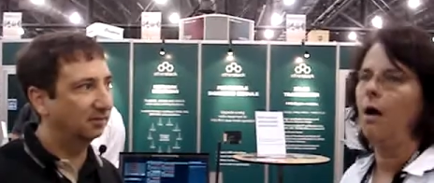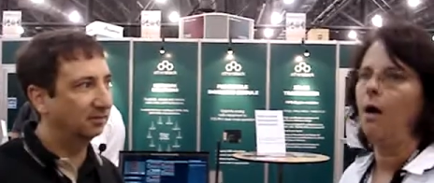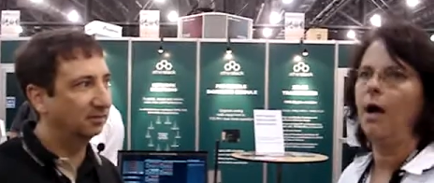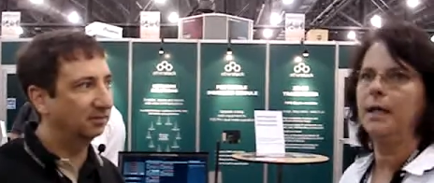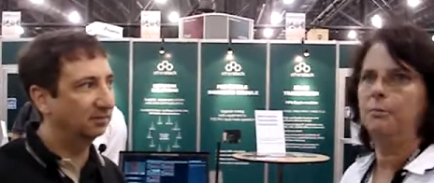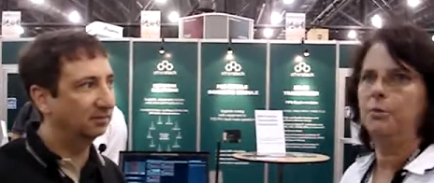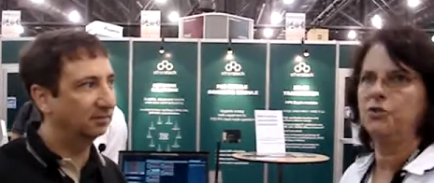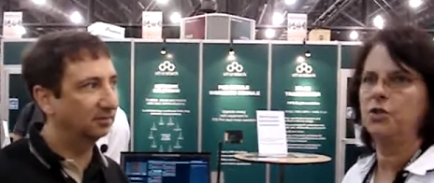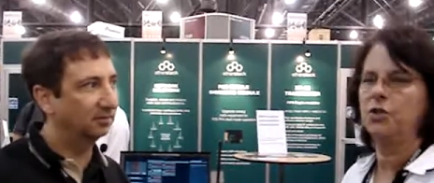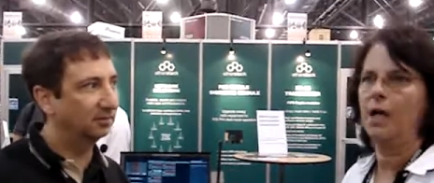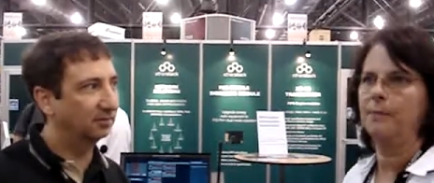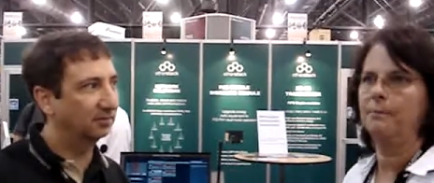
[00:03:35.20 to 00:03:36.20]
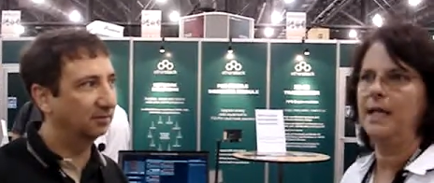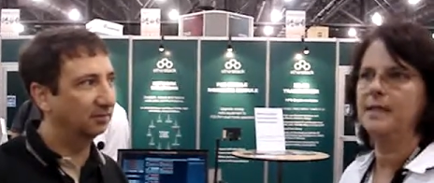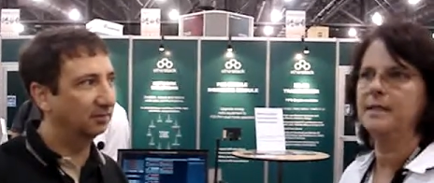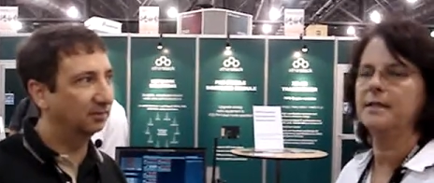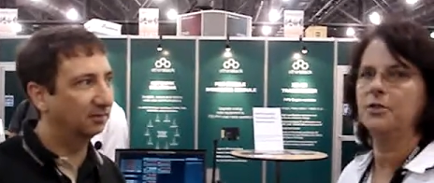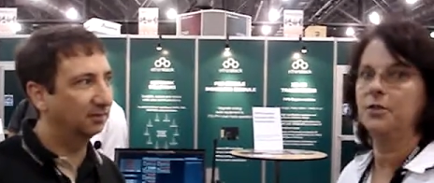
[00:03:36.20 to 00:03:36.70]
Speaker 1: on a push to talk
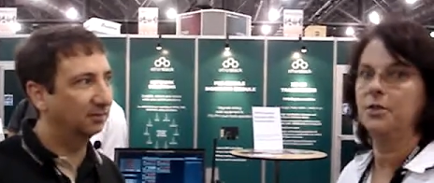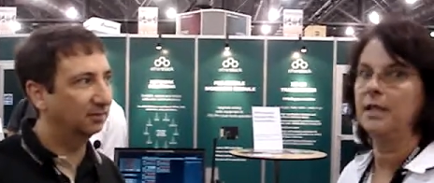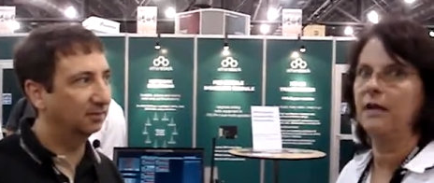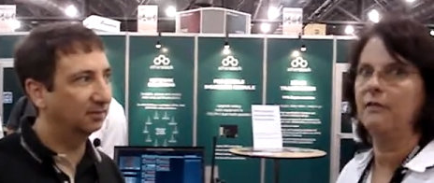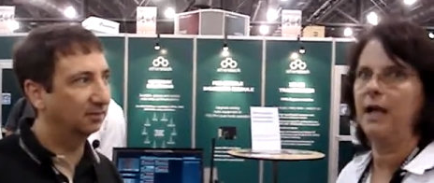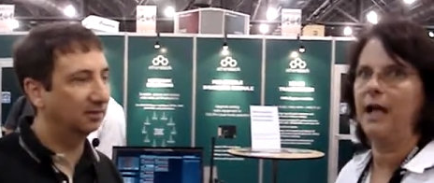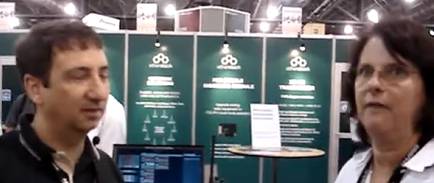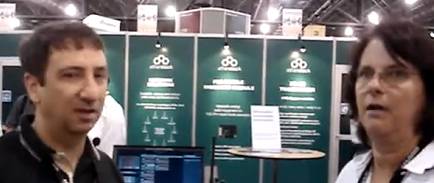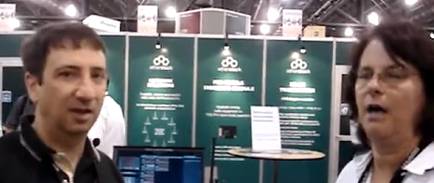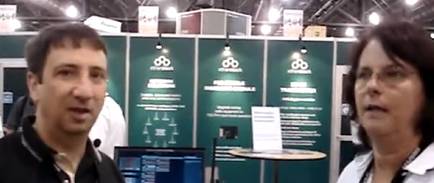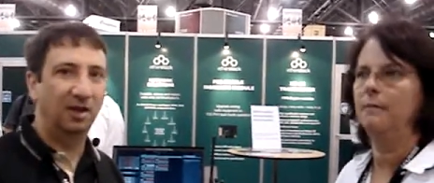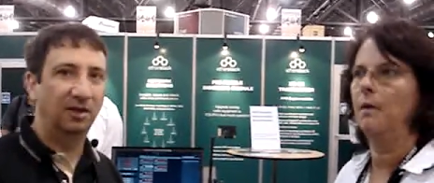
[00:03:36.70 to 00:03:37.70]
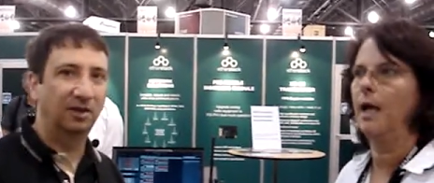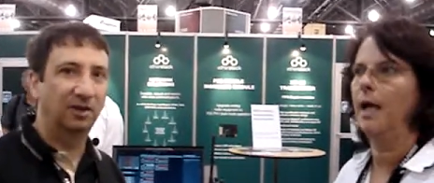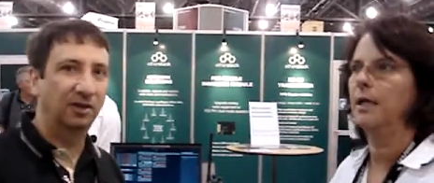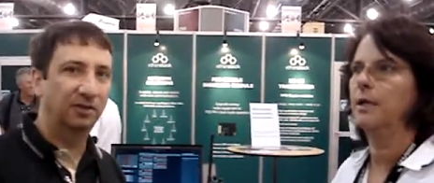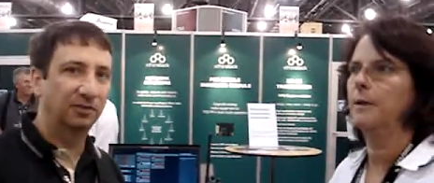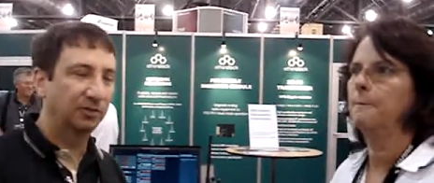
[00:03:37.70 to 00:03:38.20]
basis so you never have a hot
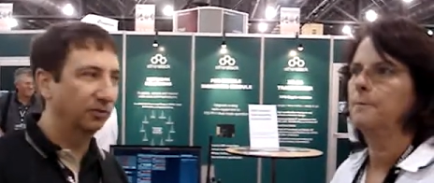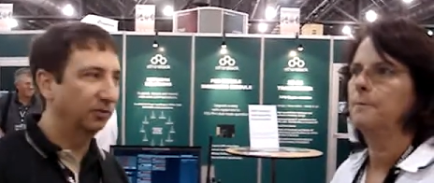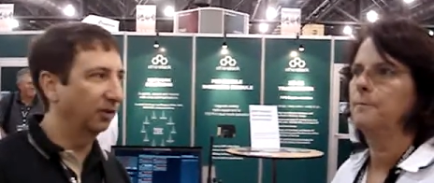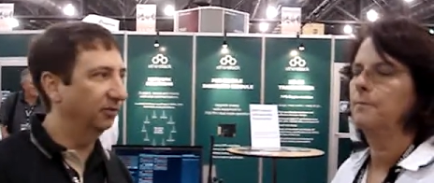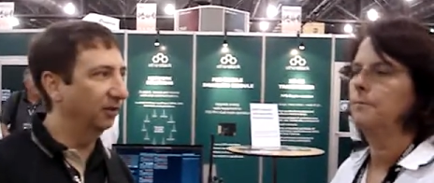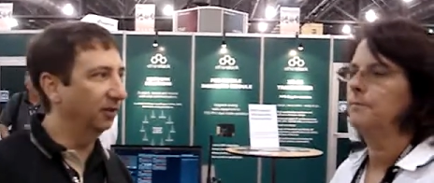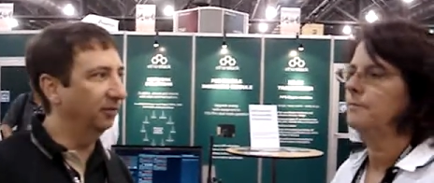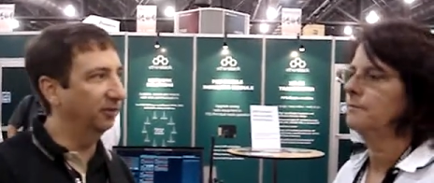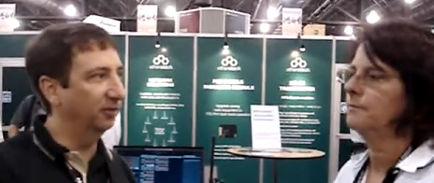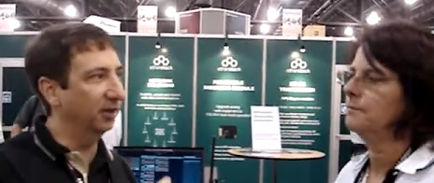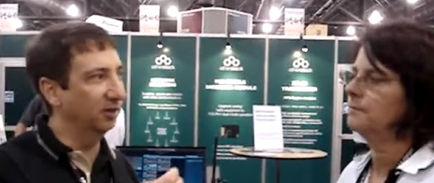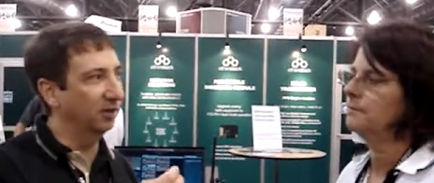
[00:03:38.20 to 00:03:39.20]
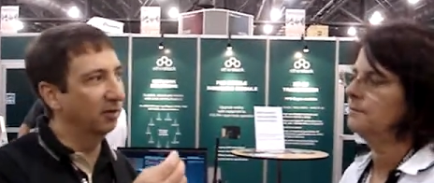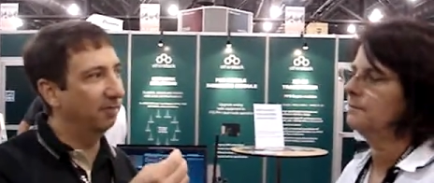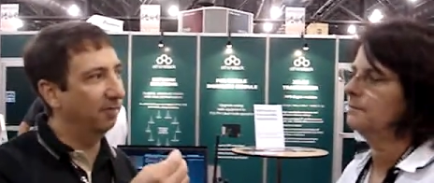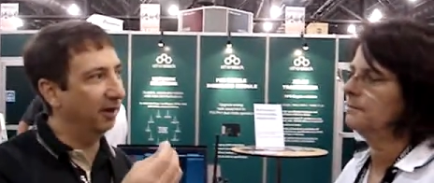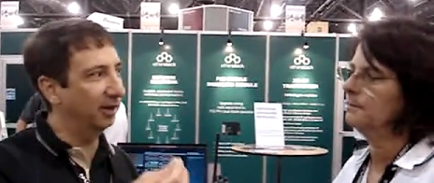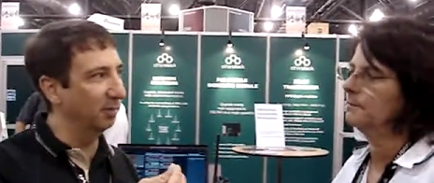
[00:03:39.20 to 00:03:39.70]
mic.
Speaker 2: So, so this is a
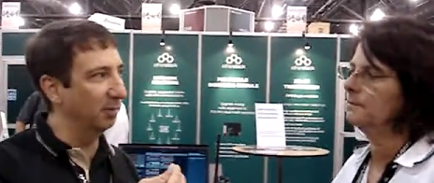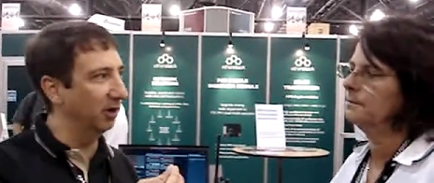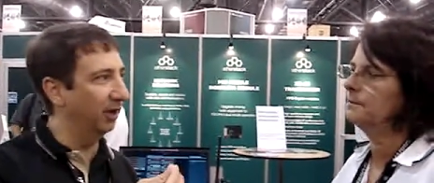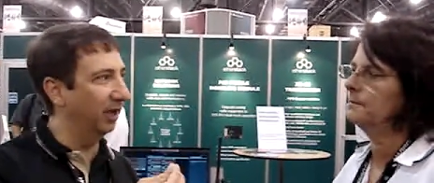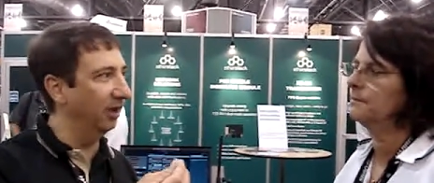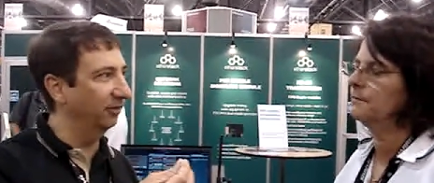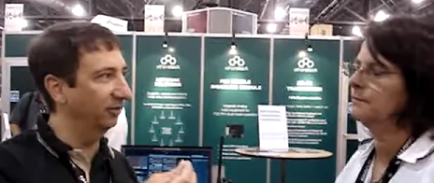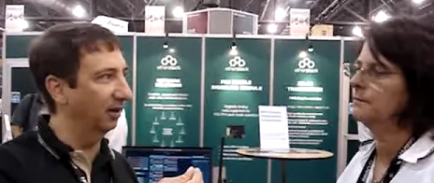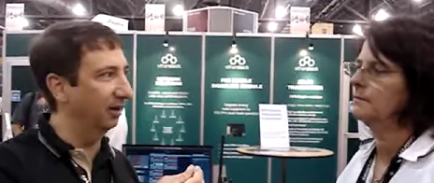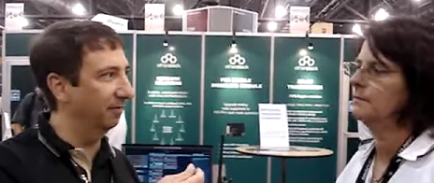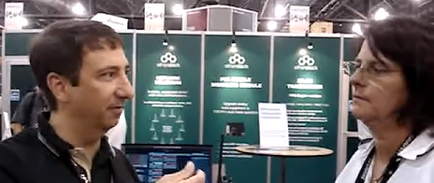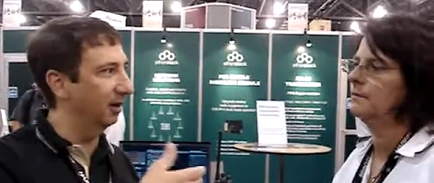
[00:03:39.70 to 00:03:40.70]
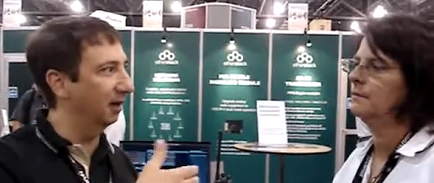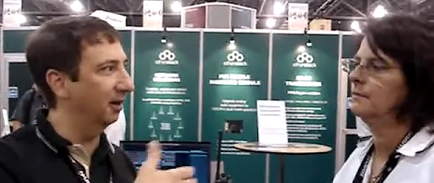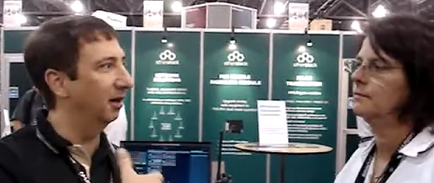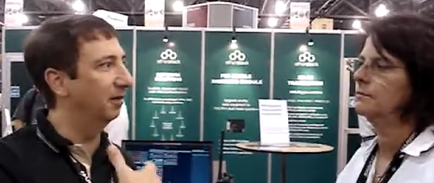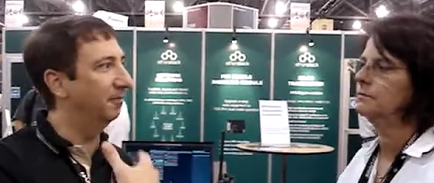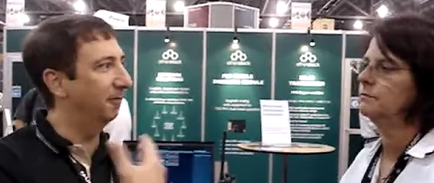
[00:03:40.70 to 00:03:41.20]
unified communication of
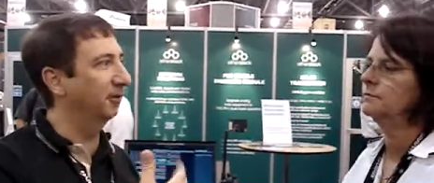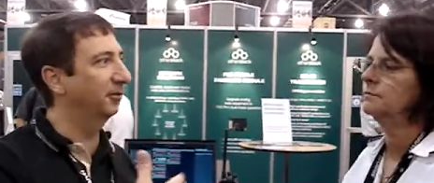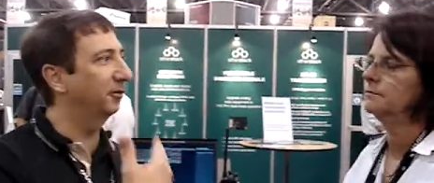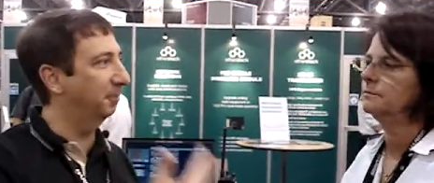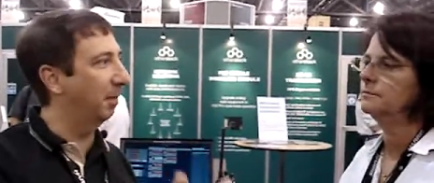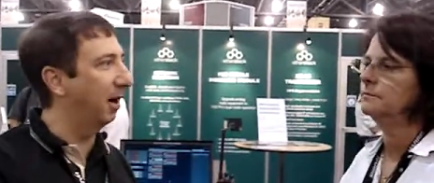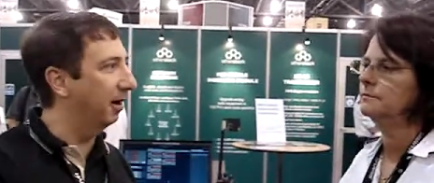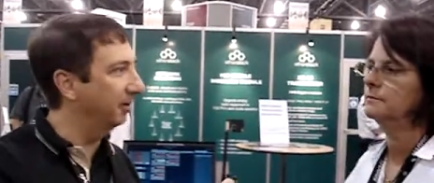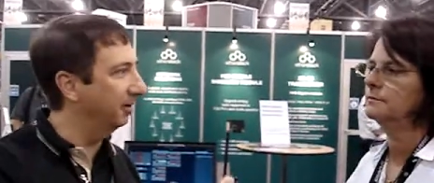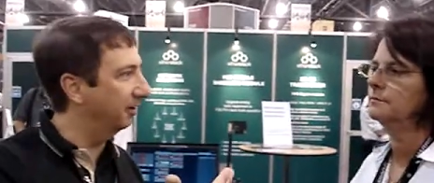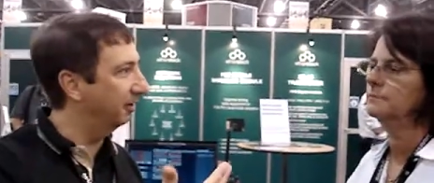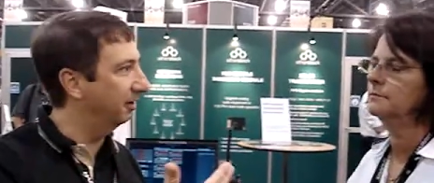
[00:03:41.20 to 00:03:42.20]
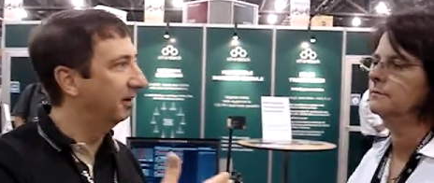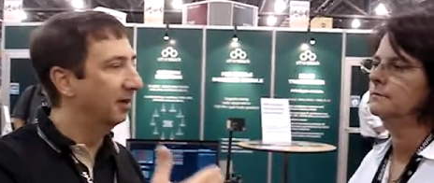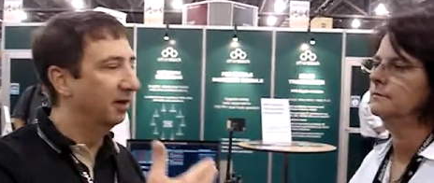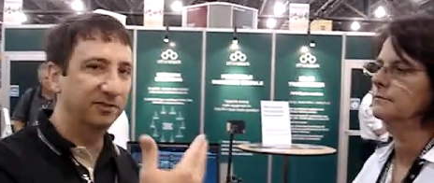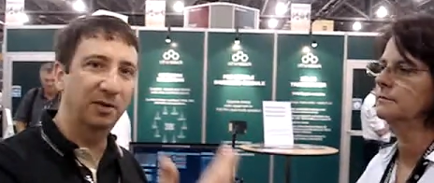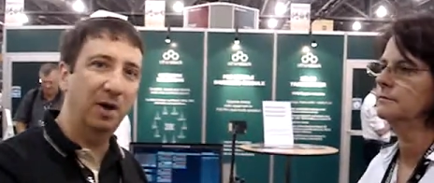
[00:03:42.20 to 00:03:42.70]
a uh, first responder,
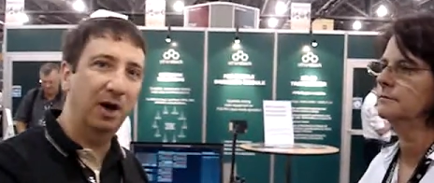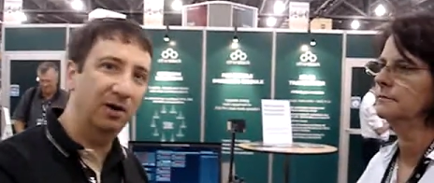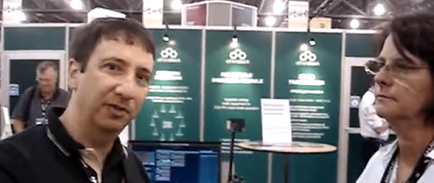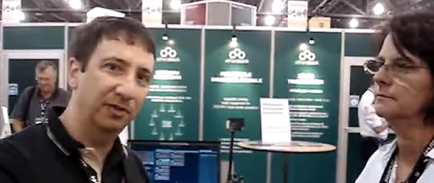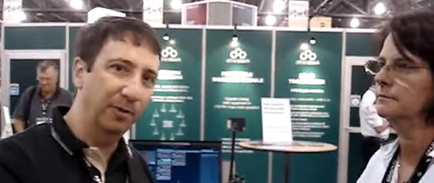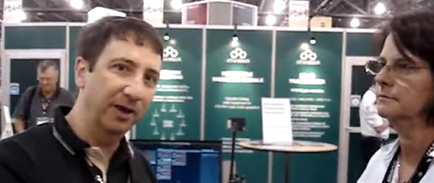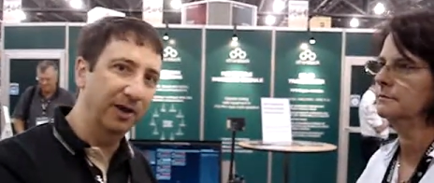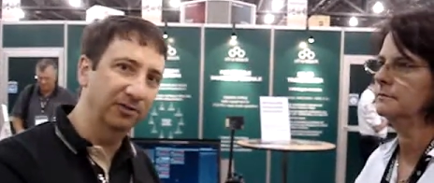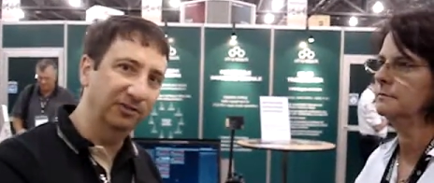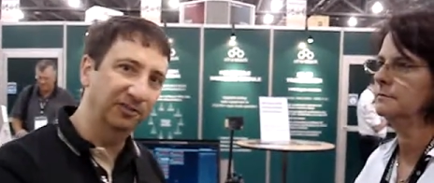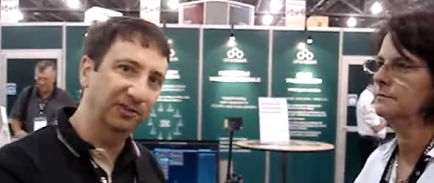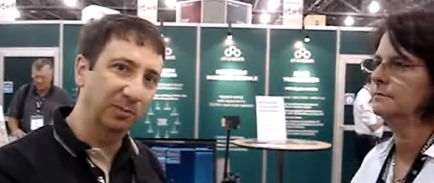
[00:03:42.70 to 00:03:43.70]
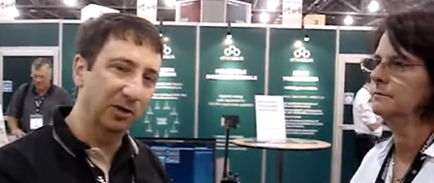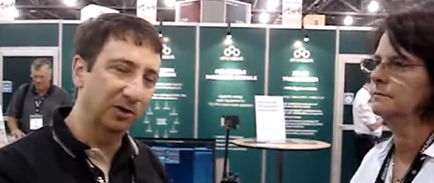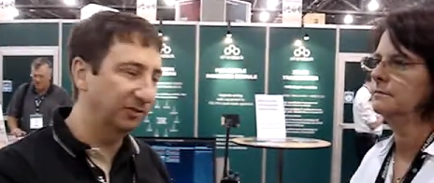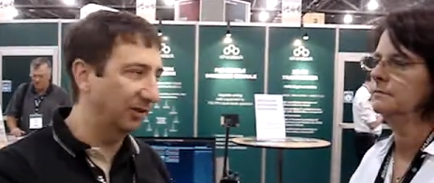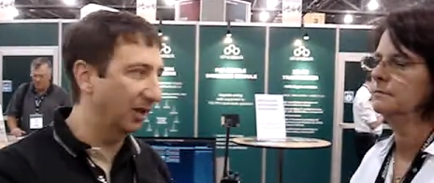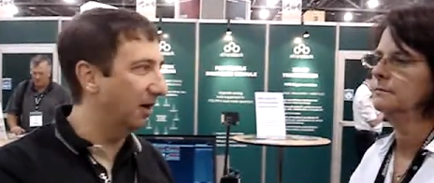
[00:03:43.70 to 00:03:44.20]
somehow the radio system
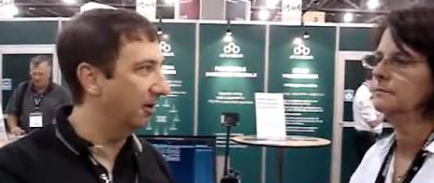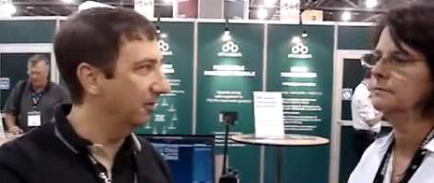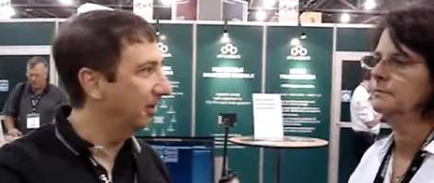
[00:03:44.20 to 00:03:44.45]
goes down,